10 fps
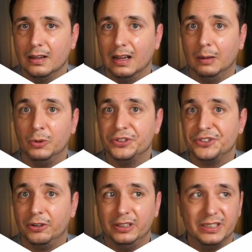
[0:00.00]
I'm also
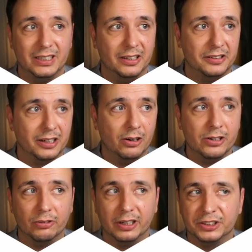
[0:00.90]
sorry to say that the current
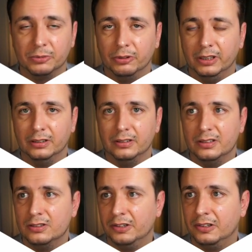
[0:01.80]
correction we're in
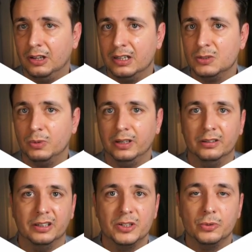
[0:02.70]
is not the last one
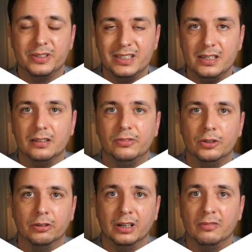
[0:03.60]
that you'll see if
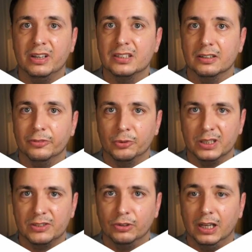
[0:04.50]
you're an investor for the
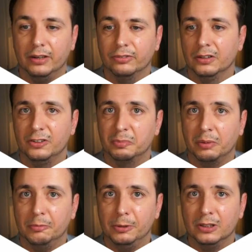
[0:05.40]
rest of your life. You've
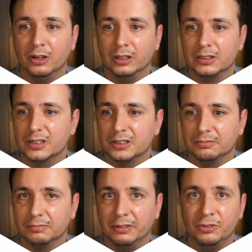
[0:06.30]
probably got
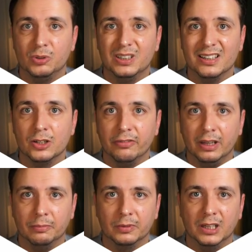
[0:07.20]
a few dozen of
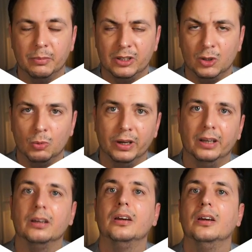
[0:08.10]
them coming your
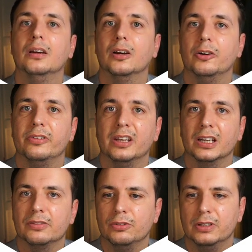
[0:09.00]
way over the
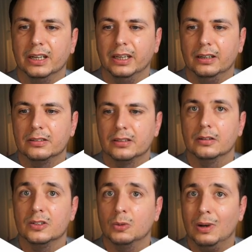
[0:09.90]
next few decades.
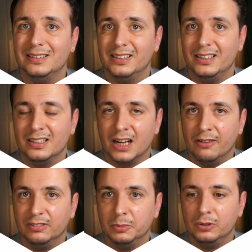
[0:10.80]
So whilst it is
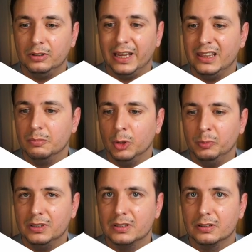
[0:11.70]
uncomfortable in the
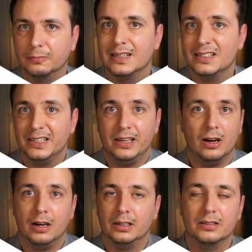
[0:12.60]
moment, take
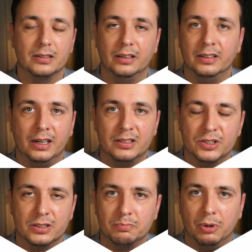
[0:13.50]
heart in that it's
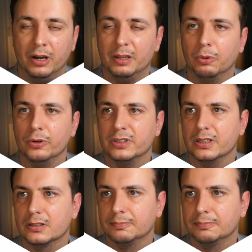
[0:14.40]
just part of the process.